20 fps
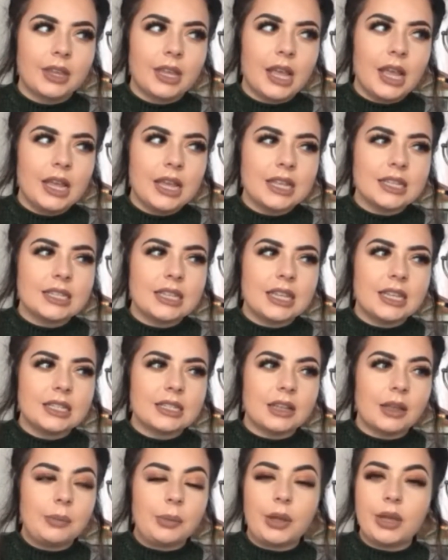I guess it
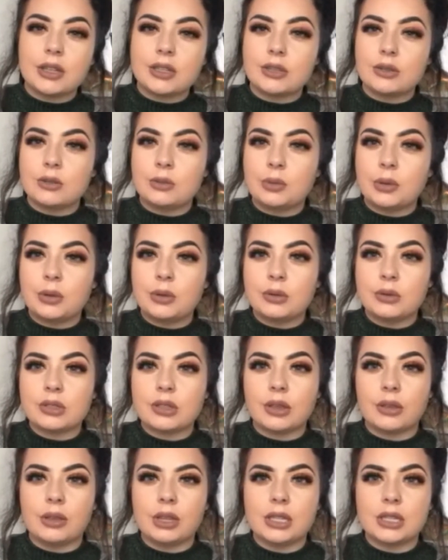is like personal, but
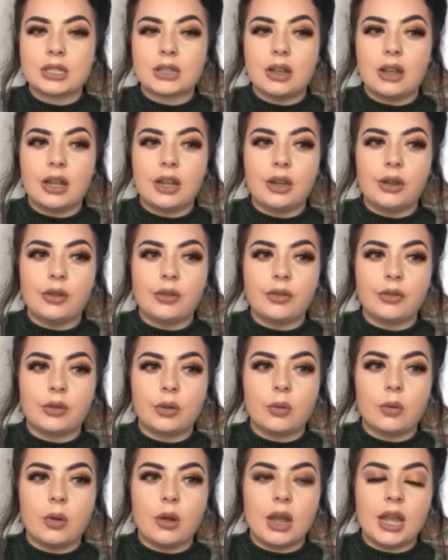also it's kind of
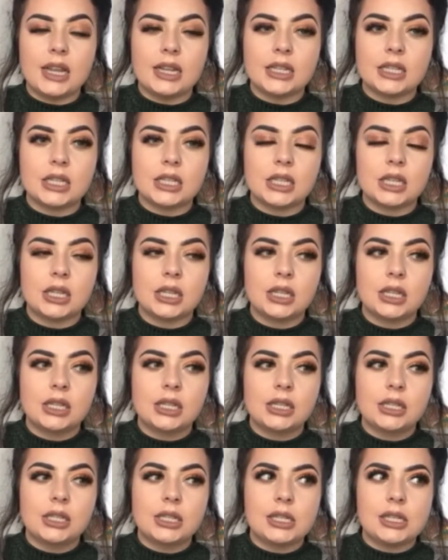quite
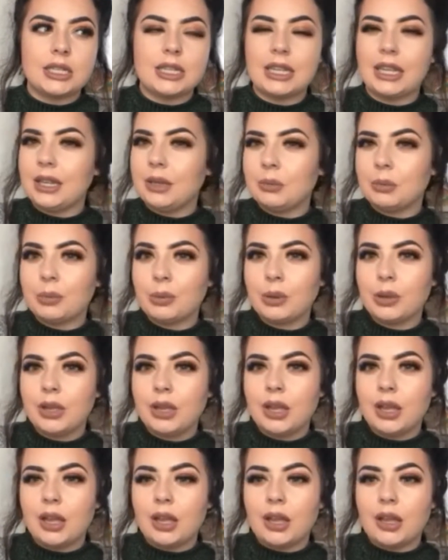deep.
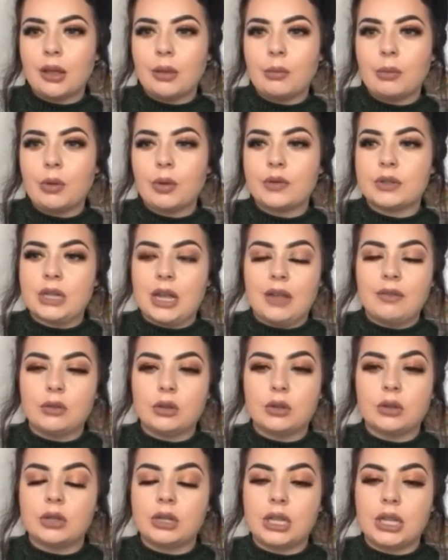Obviously I haven't
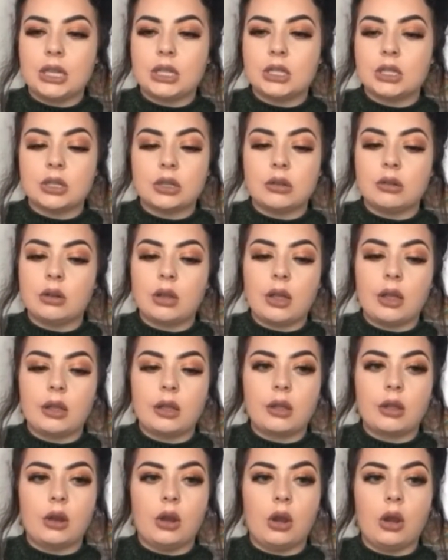gone into
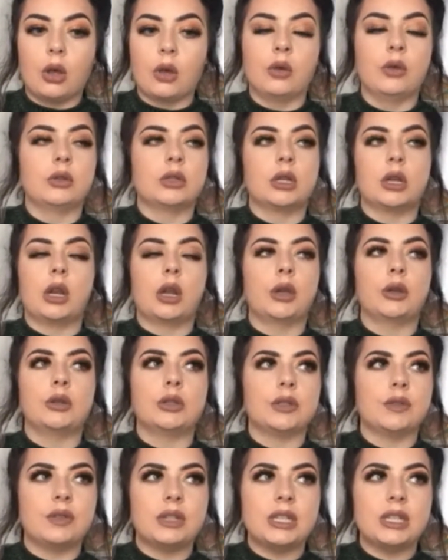like loads and loads of